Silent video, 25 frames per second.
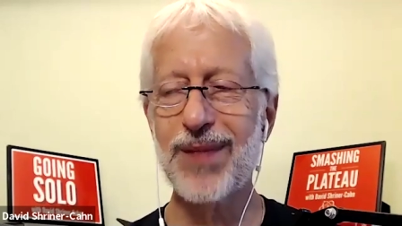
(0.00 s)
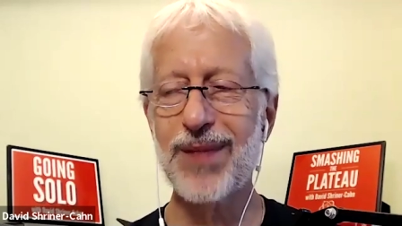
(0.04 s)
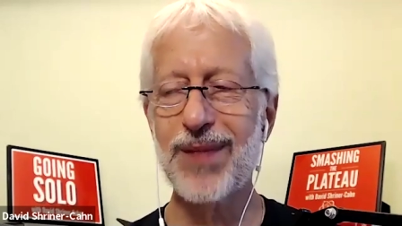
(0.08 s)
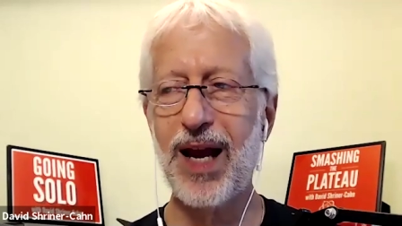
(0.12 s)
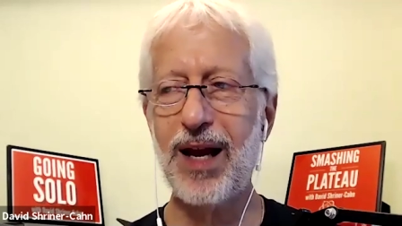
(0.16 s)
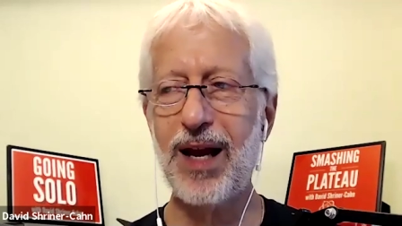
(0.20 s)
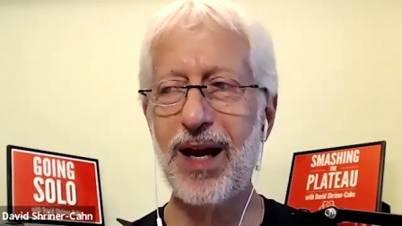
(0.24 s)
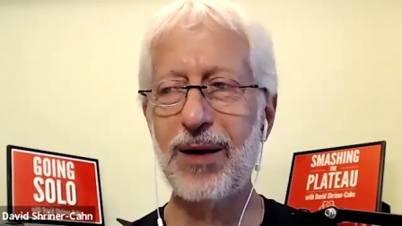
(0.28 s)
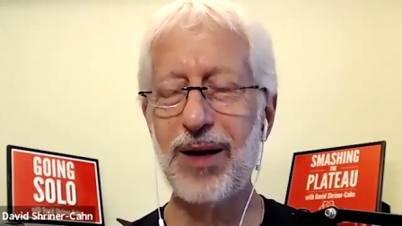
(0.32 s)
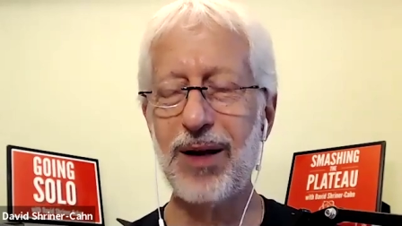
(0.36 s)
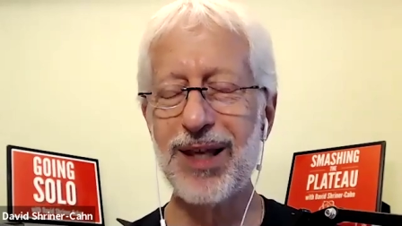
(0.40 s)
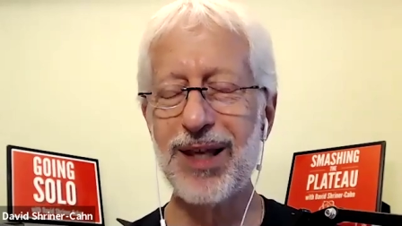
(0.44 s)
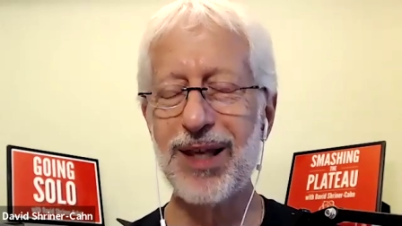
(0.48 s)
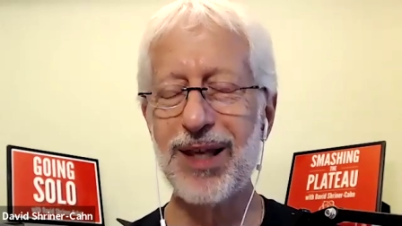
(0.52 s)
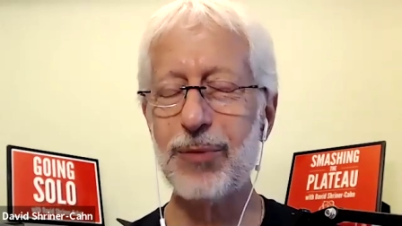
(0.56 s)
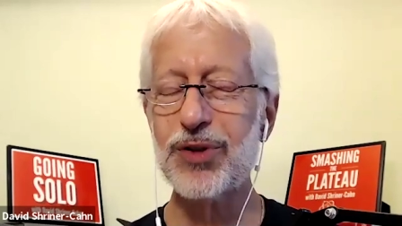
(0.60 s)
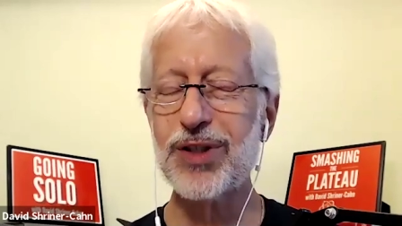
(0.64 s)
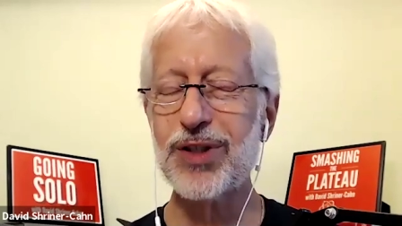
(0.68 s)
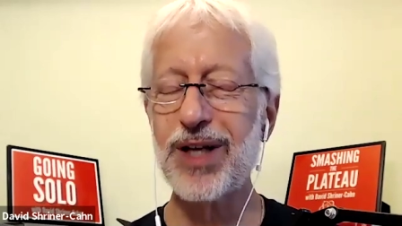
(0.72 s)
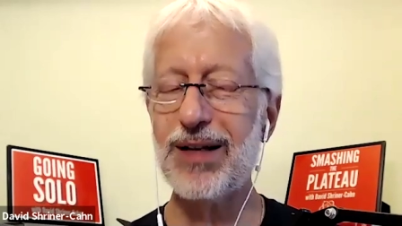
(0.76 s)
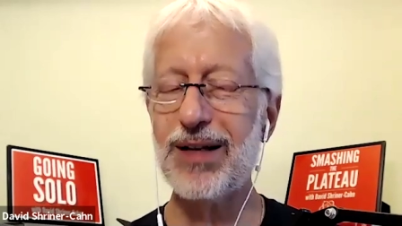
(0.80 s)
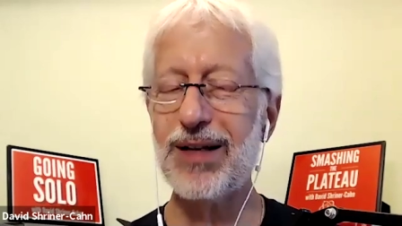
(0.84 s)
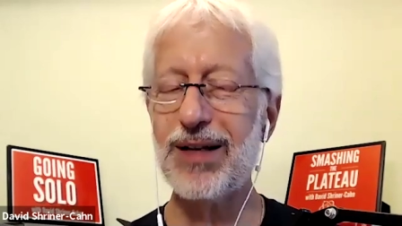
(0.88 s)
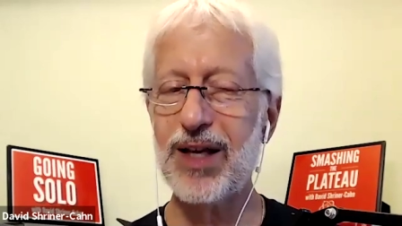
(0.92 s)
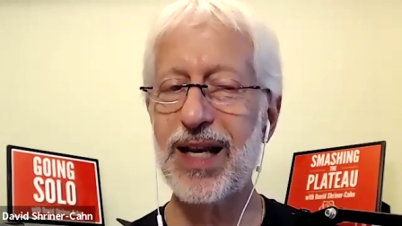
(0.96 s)
I think, it was
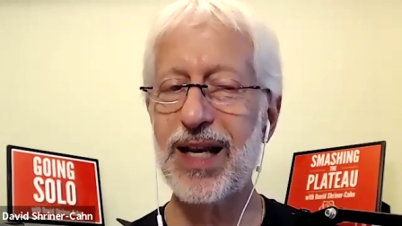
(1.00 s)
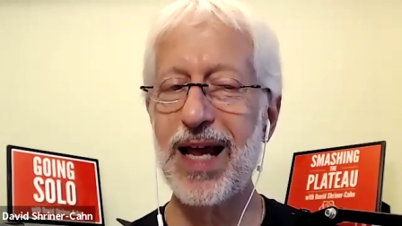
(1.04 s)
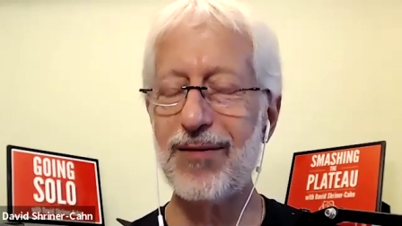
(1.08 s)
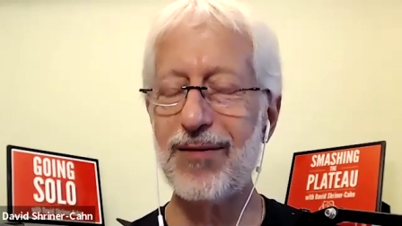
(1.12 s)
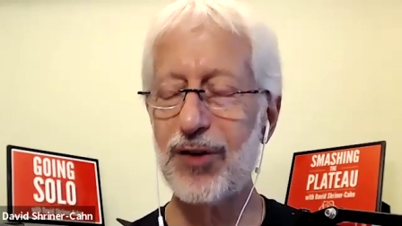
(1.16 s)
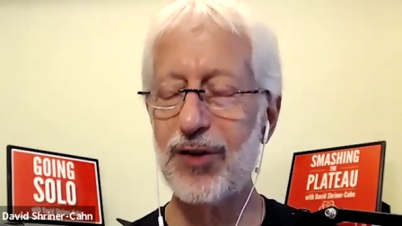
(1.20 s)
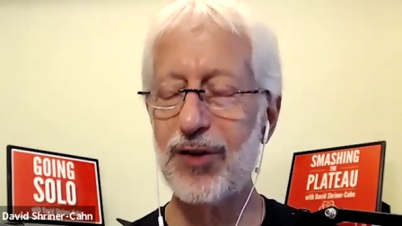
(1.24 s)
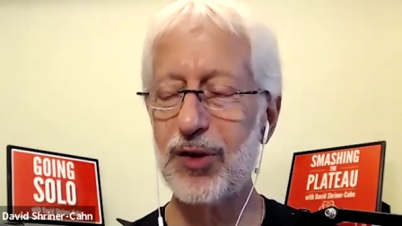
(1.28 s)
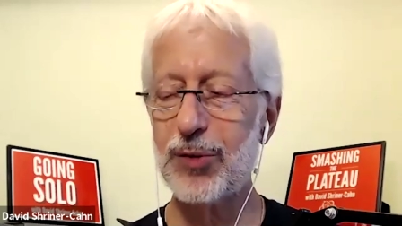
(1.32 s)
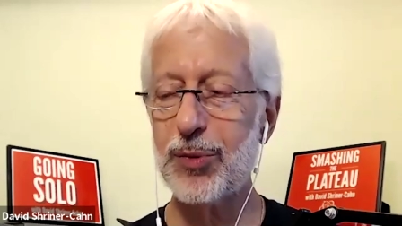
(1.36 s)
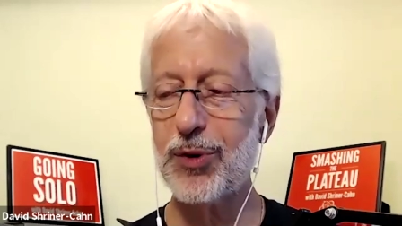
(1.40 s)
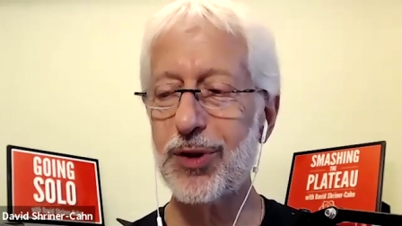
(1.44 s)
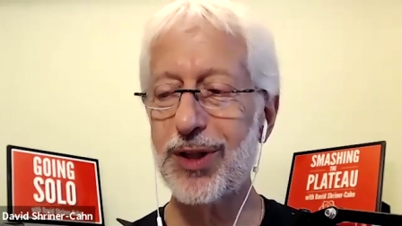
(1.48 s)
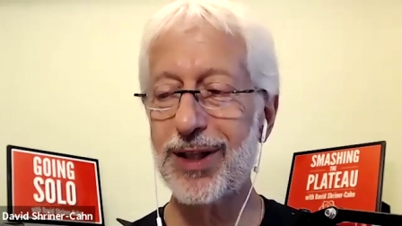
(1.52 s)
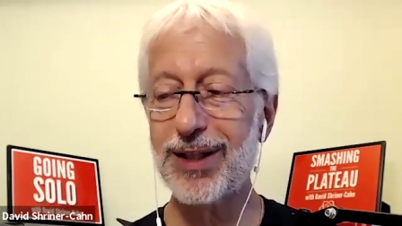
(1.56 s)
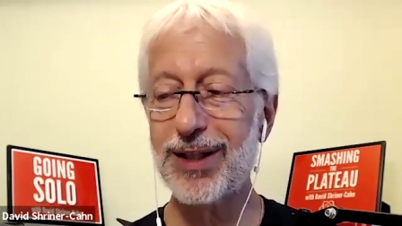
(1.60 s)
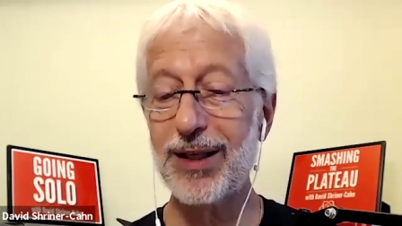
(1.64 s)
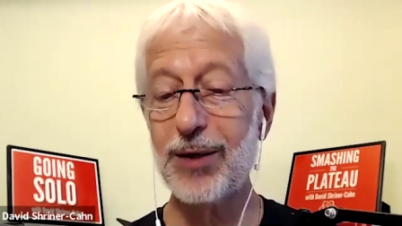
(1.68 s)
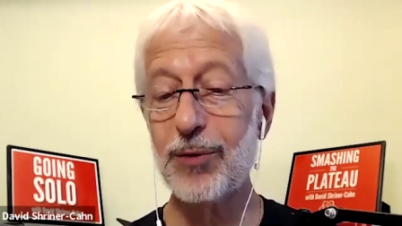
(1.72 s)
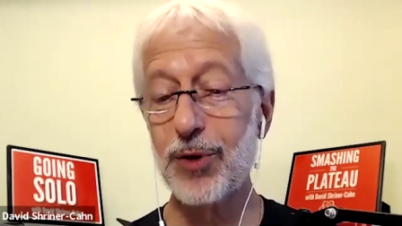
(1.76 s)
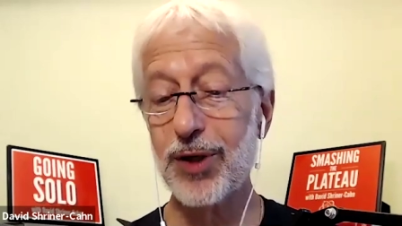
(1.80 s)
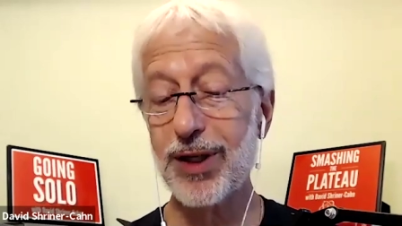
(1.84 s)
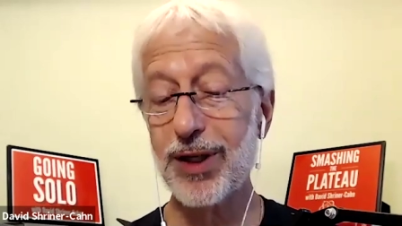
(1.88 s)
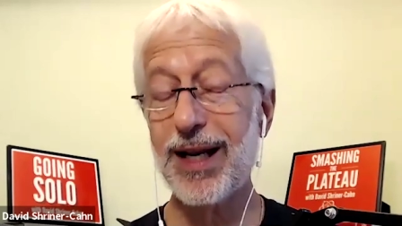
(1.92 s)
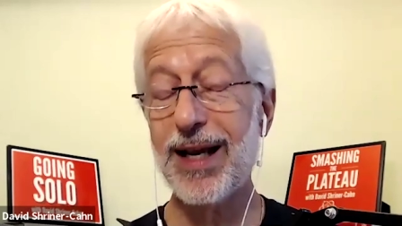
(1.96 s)
kind of inevitable that they
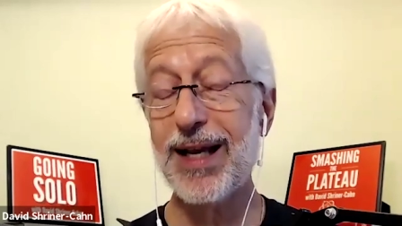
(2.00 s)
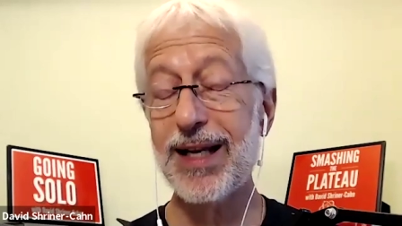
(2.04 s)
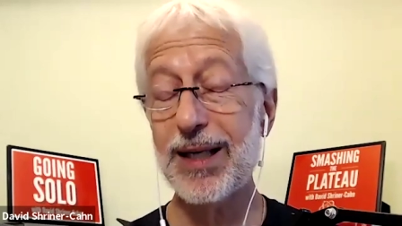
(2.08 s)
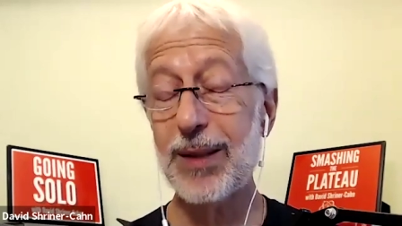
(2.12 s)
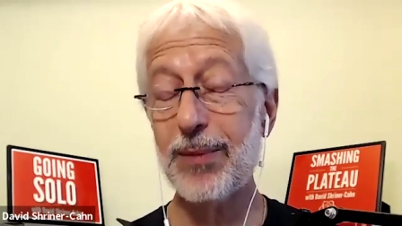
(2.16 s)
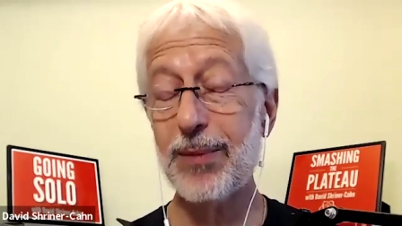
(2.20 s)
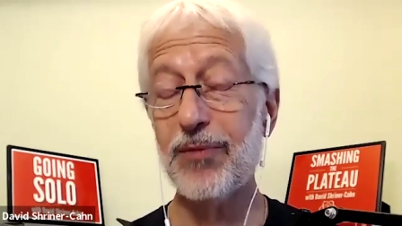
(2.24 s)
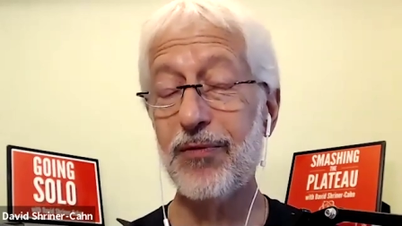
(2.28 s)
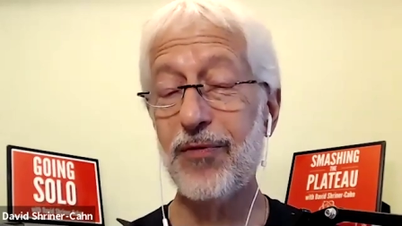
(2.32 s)
were going to end up